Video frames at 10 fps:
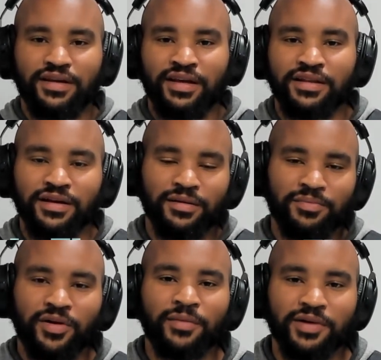in the
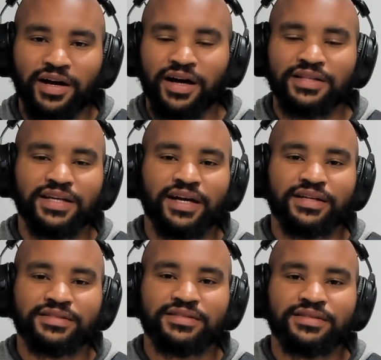proper
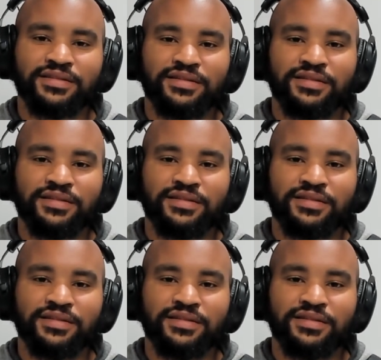context.